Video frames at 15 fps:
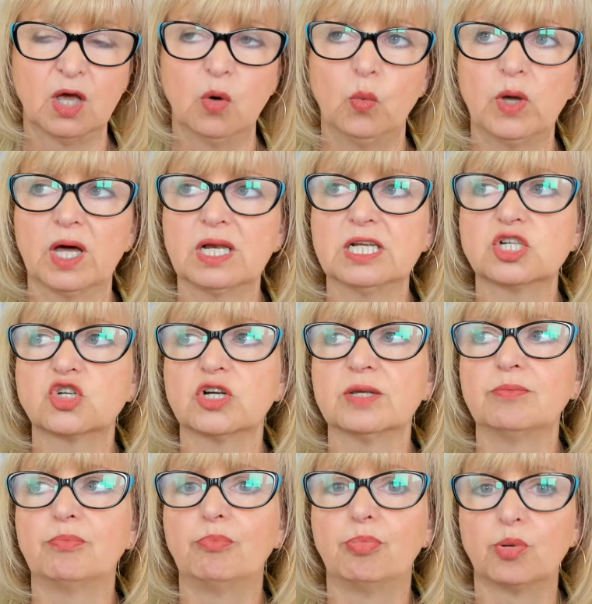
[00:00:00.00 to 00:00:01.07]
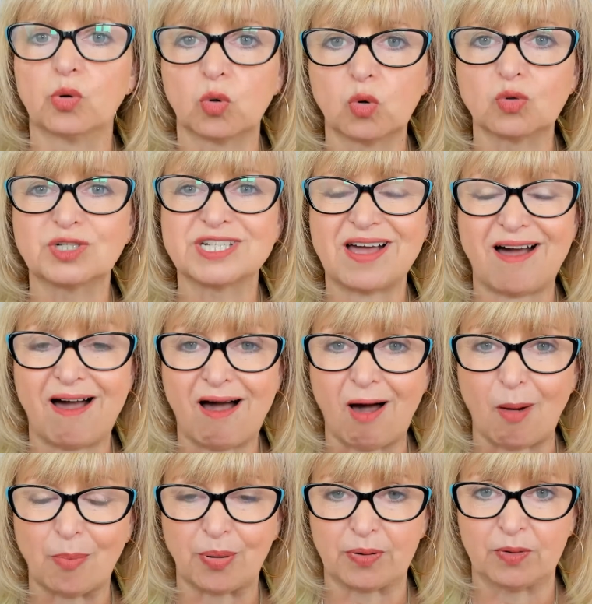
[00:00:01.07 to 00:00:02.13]
We are literally brought
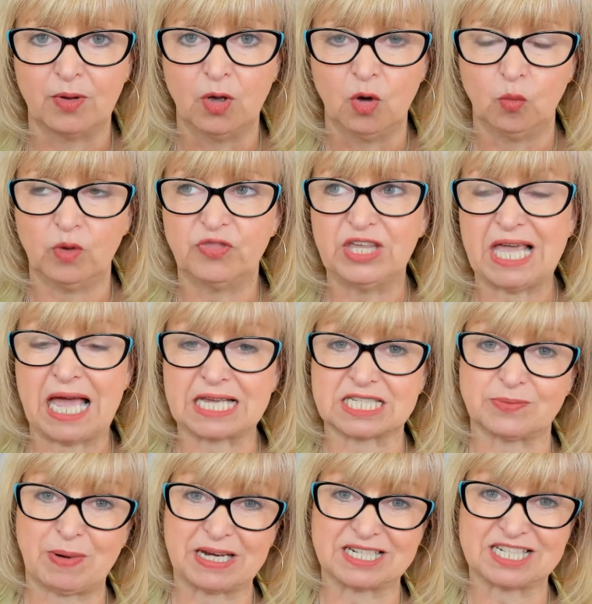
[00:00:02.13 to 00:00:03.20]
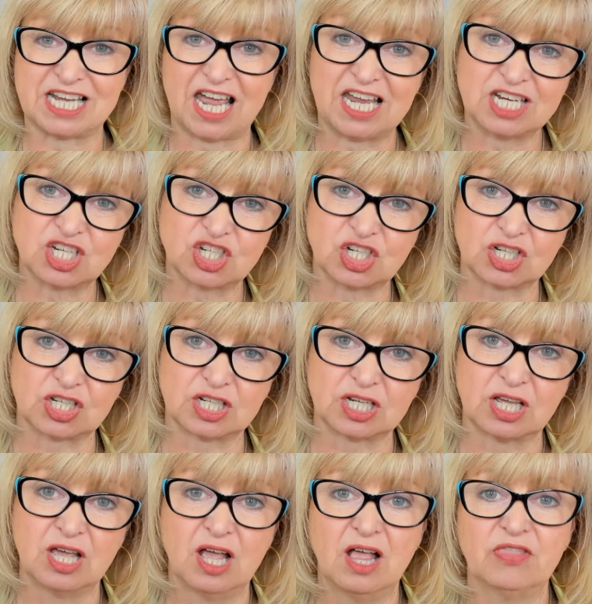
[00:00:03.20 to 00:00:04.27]
up with the expectation
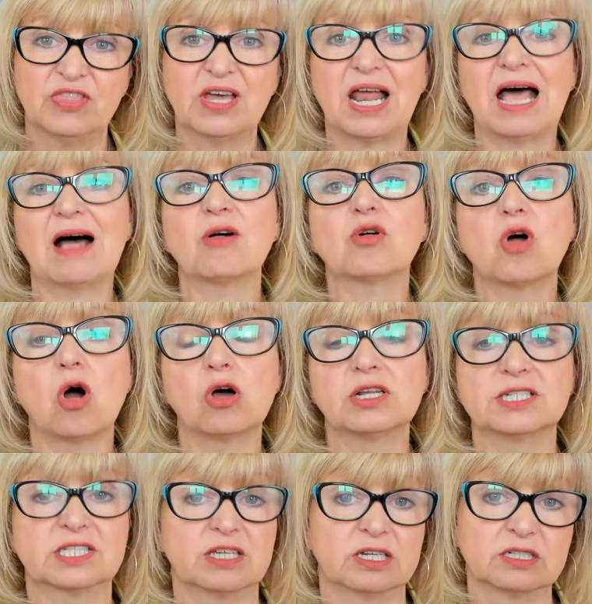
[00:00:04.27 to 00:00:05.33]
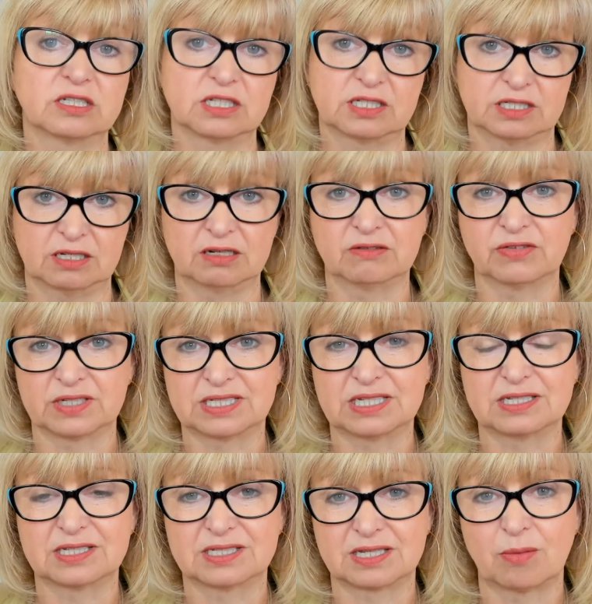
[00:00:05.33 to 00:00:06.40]
that alcohol is going to serve us
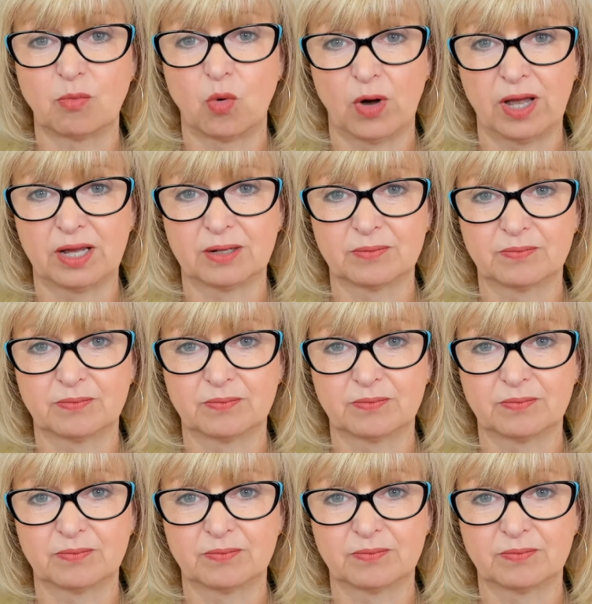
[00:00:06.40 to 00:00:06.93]
in some way.